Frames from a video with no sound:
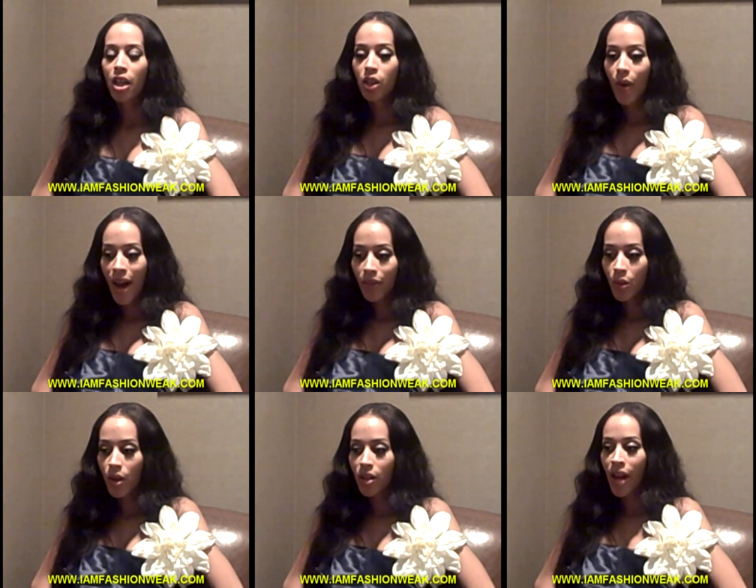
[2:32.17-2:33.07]
So
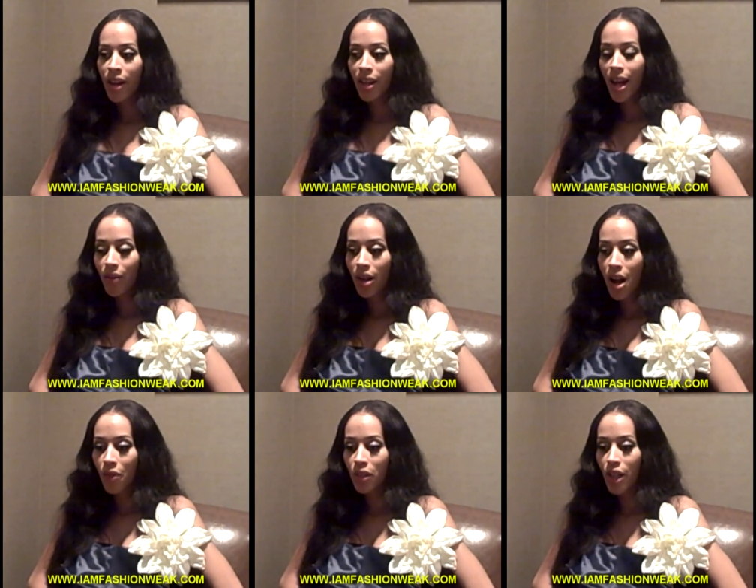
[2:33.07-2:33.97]
afterwards, I did have a
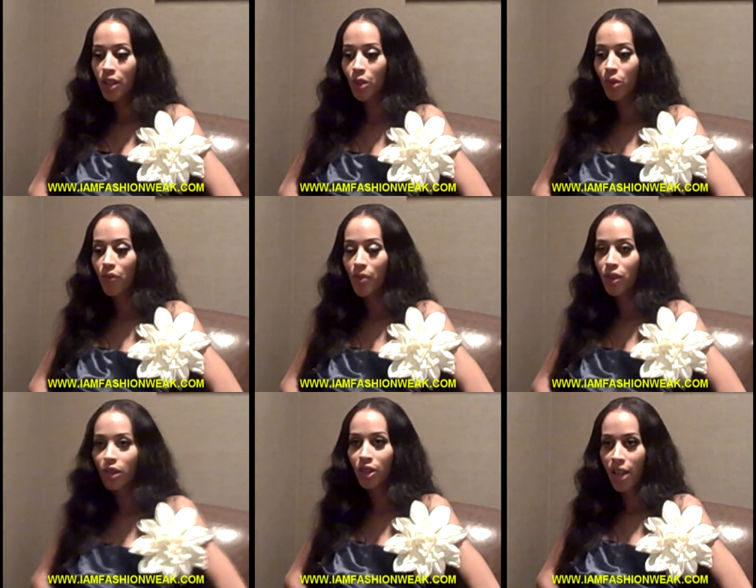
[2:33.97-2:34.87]
conversation with Mr.